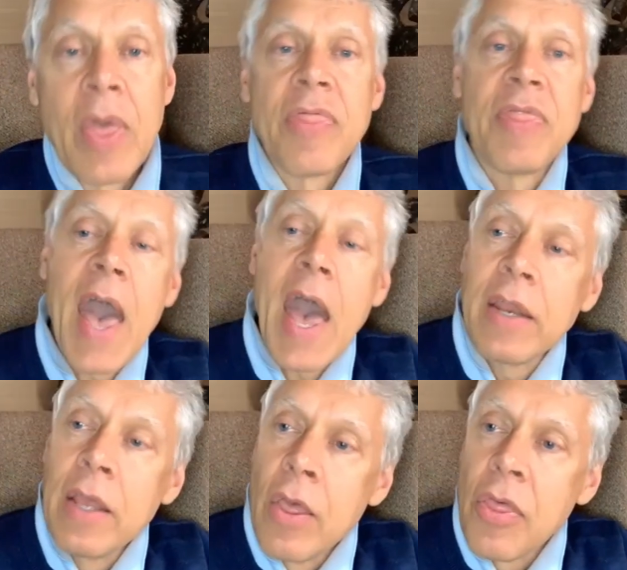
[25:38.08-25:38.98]

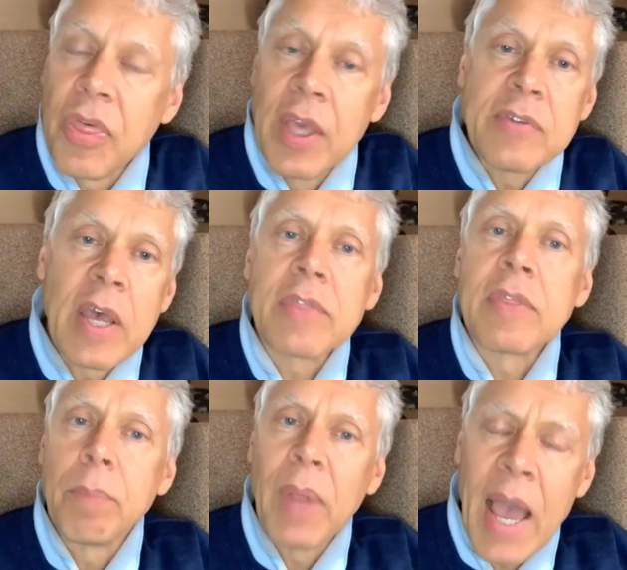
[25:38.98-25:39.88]
that things like
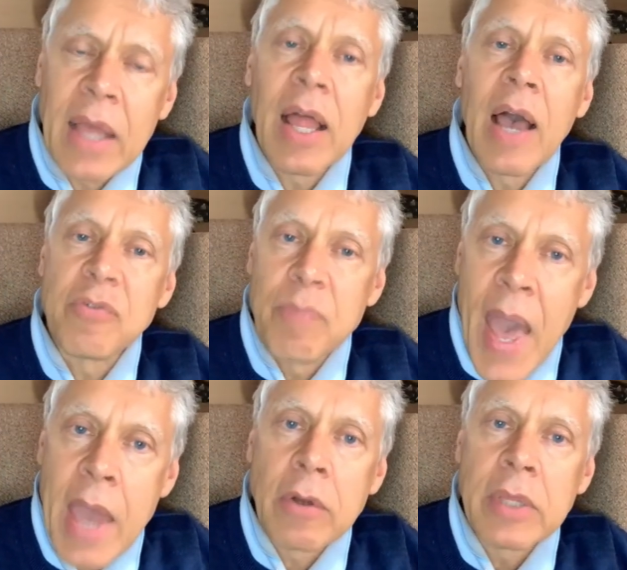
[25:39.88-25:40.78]
the Black Lives
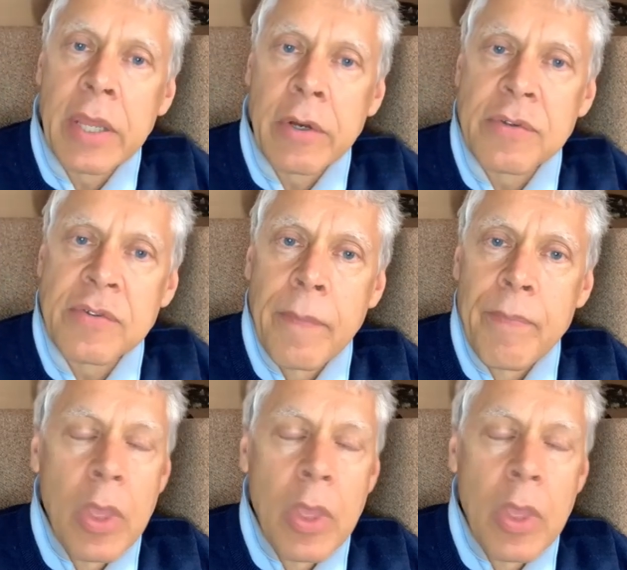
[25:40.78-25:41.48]
Matter leaders,